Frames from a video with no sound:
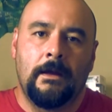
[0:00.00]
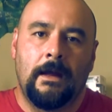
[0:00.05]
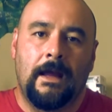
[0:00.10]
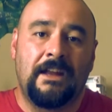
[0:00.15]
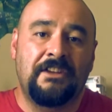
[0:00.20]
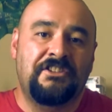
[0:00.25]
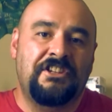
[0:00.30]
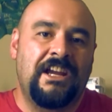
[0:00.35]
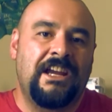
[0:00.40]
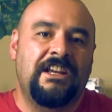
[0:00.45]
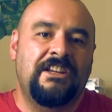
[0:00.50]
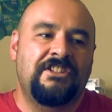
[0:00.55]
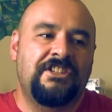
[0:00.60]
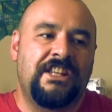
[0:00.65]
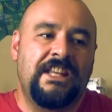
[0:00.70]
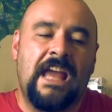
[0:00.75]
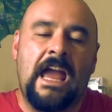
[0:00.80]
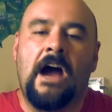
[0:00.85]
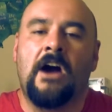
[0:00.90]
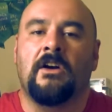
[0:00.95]
and change
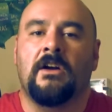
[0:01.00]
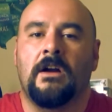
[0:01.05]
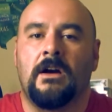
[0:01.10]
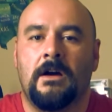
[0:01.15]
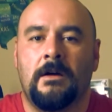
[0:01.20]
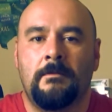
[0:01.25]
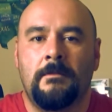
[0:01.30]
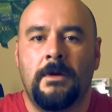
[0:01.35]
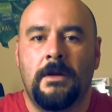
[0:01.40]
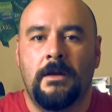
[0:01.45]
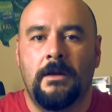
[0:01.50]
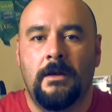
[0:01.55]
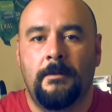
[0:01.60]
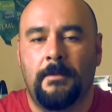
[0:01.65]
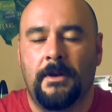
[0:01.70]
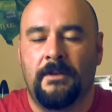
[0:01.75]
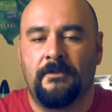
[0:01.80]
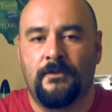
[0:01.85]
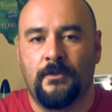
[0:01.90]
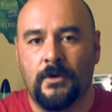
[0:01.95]
the outcome.
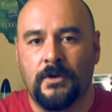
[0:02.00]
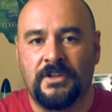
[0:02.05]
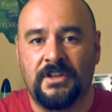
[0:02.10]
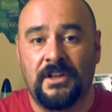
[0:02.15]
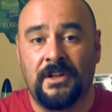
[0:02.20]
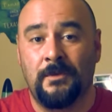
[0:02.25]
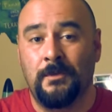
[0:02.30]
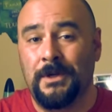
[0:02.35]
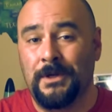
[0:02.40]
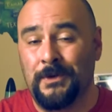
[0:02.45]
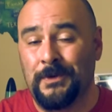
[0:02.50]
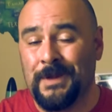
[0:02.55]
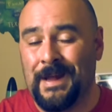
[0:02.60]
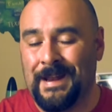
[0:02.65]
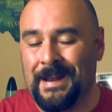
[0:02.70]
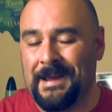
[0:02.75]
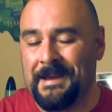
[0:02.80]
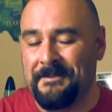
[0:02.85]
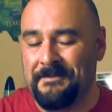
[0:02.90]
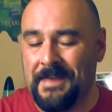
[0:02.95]
But unfortunately, we do
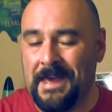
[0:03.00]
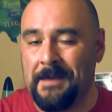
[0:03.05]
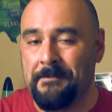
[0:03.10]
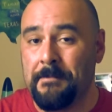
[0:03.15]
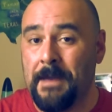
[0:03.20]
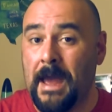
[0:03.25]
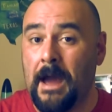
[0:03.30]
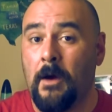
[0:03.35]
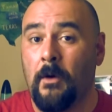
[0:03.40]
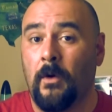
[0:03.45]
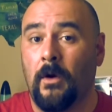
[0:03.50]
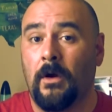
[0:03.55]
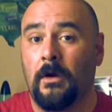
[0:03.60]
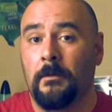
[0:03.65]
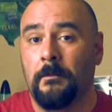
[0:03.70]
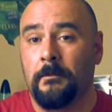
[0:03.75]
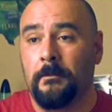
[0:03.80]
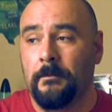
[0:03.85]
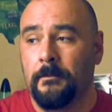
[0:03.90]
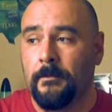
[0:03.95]
not have that
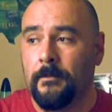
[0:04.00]
power.